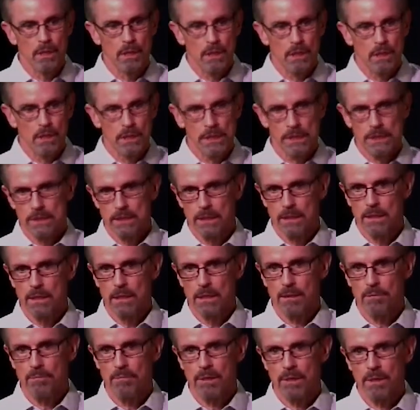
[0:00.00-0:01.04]
And he
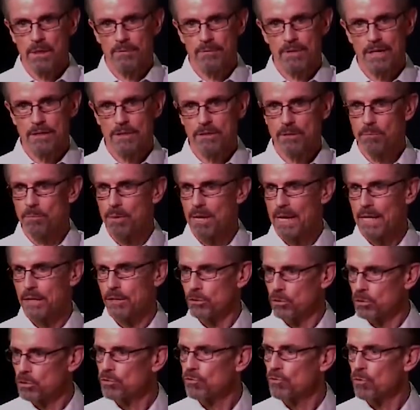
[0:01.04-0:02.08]
said, I've got some bad
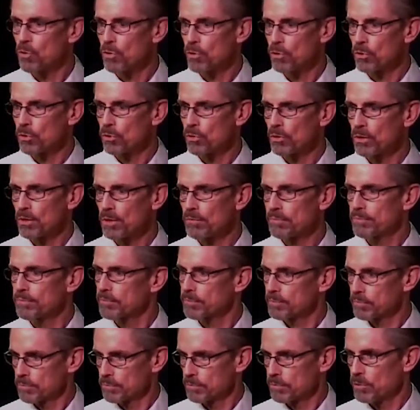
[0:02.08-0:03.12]
news for you.
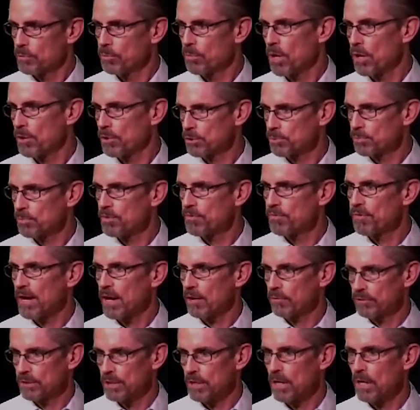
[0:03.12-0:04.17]
Your mother's been
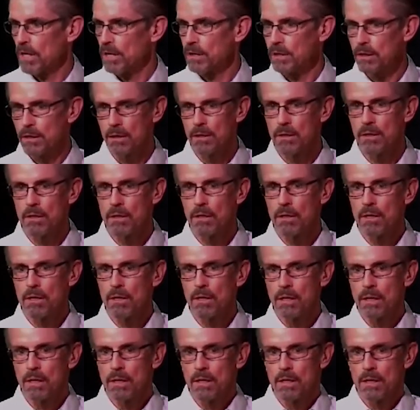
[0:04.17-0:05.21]
found dead.
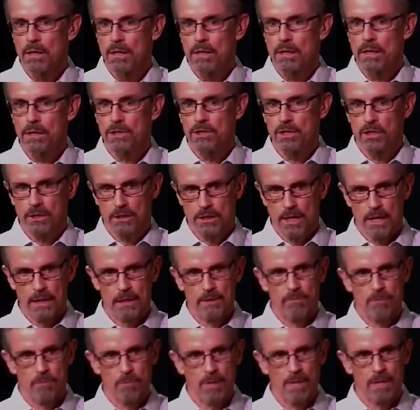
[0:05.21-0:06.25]
And she had died
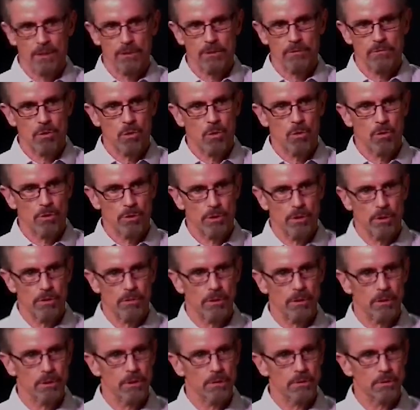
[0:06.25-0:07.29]
of a massive
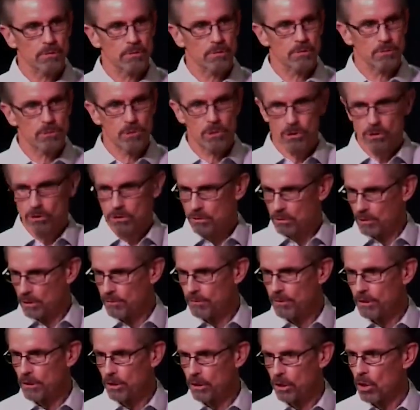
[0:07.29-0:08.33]
coronary. And she,
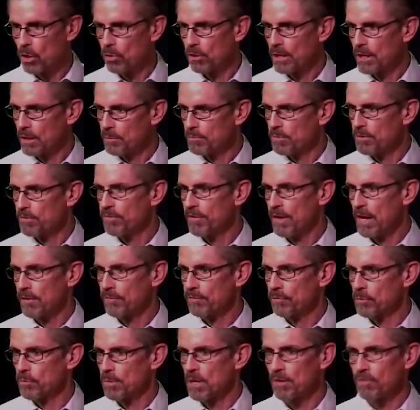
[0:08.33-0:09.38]
living alone, hadn't been found for
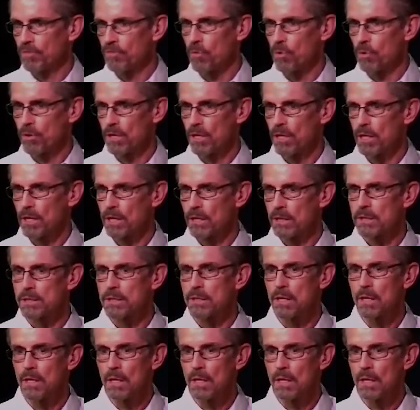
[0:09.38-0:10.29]
about 4 days.